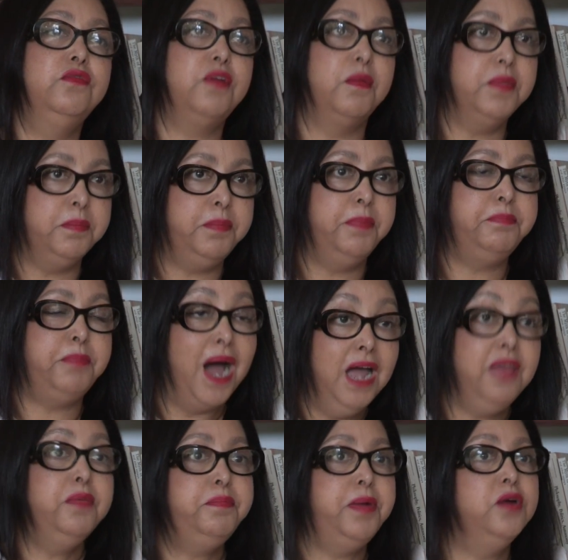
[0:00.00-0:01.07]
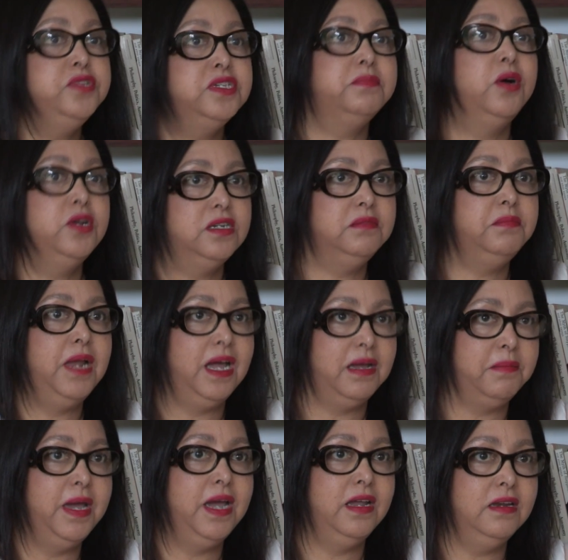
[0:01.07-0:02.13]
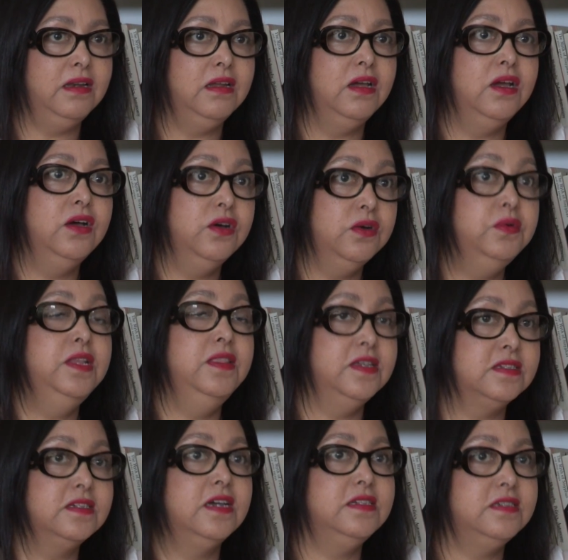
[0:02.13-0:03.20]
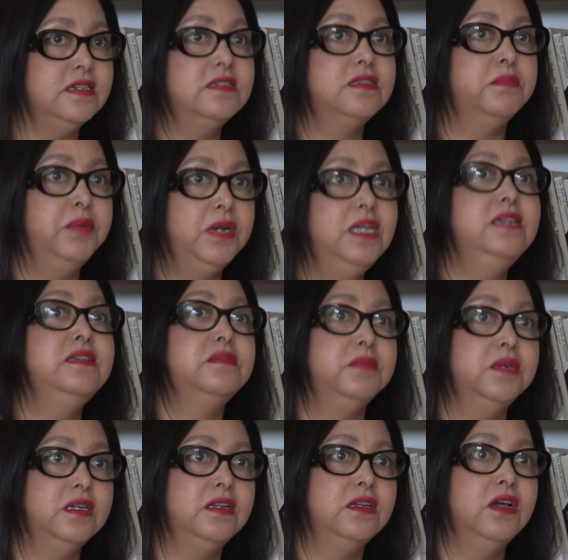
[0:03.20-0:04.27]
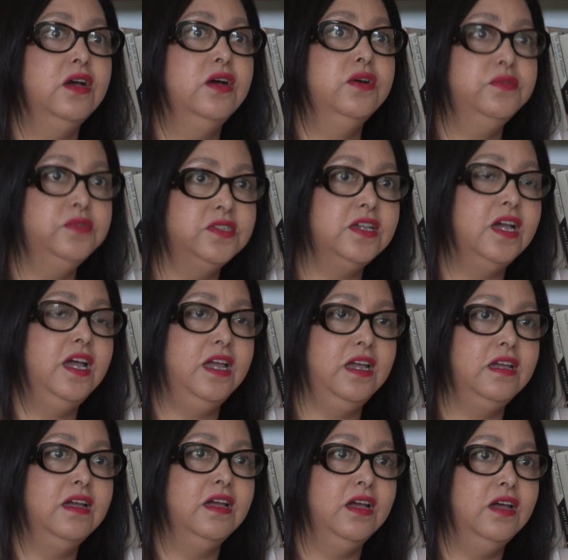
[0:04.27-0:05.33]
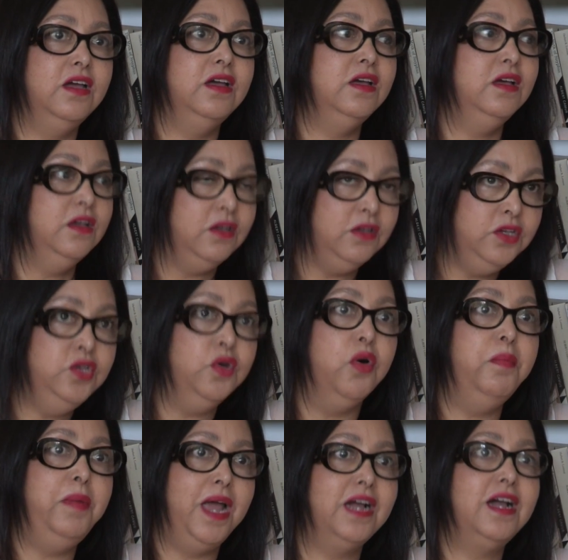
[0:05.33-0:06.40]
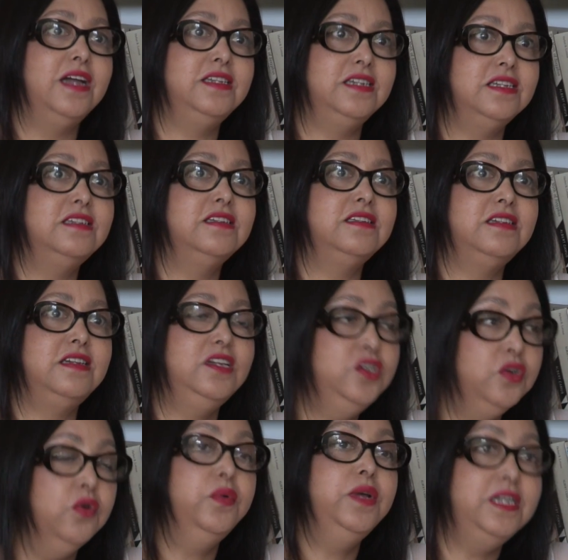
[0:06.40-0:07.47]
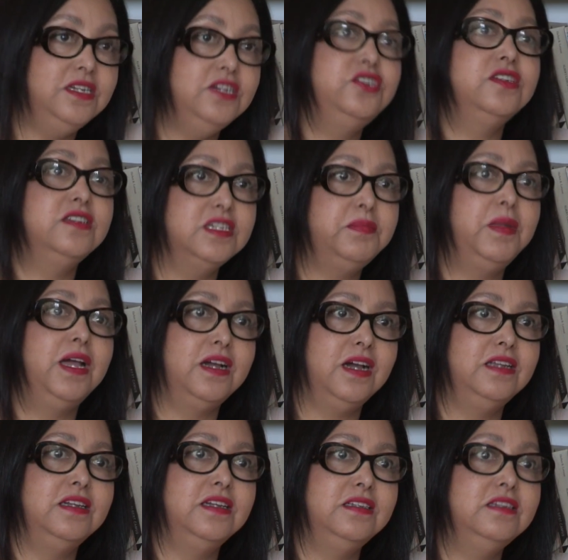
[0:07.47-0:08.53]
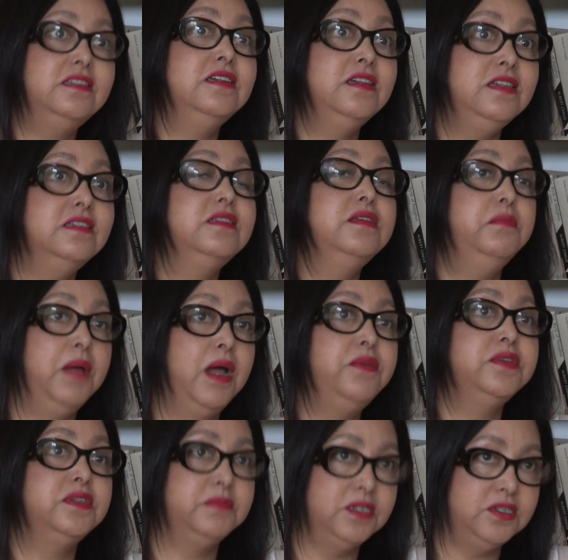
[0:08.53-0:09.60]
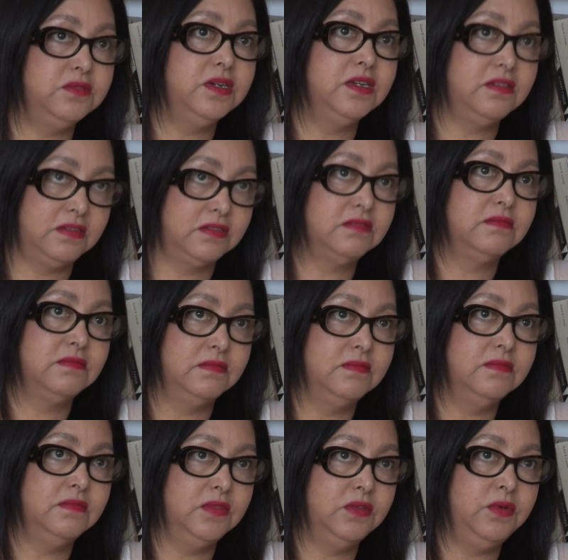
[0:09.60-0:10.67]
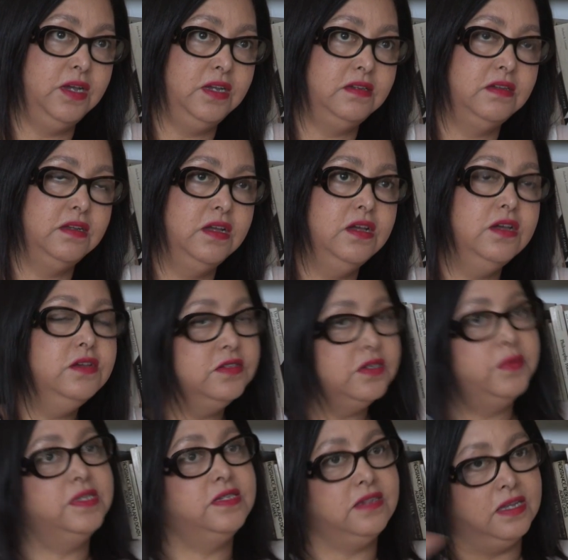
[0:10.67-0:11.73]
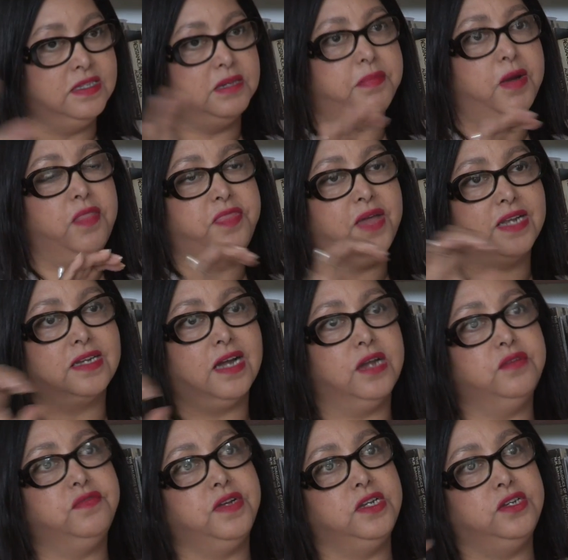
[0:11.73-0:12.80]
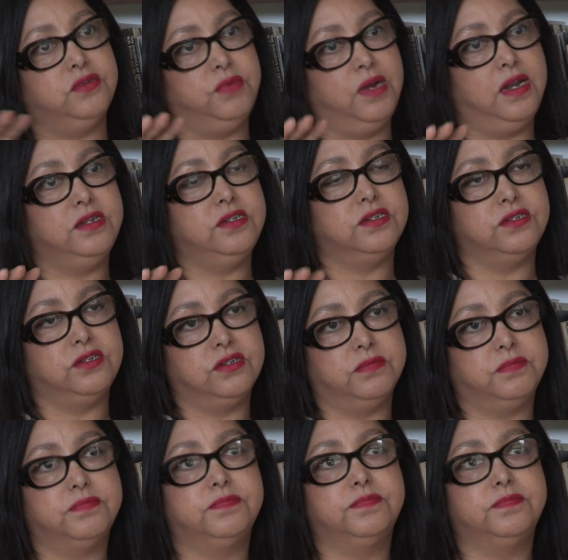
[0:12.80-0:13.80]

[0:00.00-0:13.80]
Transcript: by the postmodern black man, who in this case is the policeman, who's saying, your black identity, your indigenous black identity is an embarrassment to us, right? So it's about that kind of interrelationship.